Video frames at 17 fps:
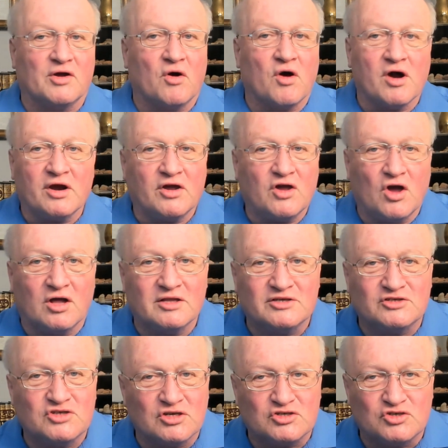Now,
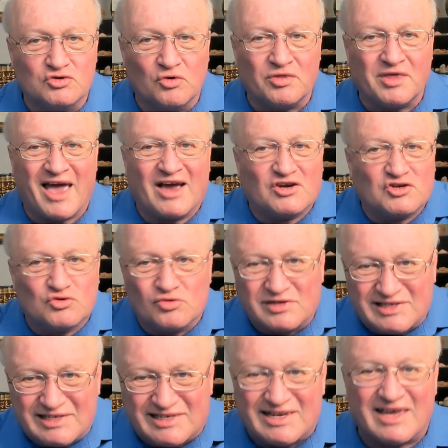archaeologists do the
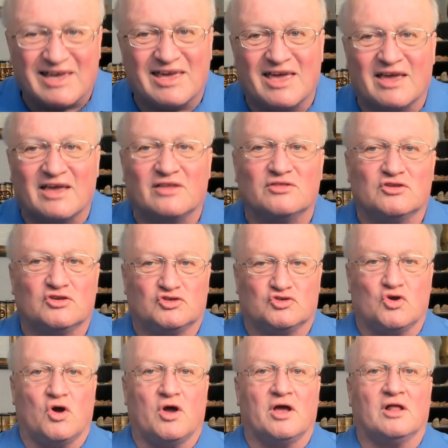actual digging in the
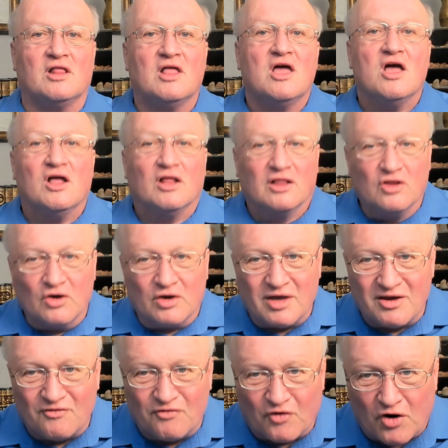soil,
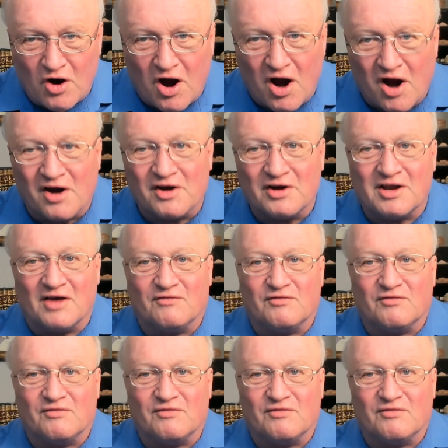looking for hard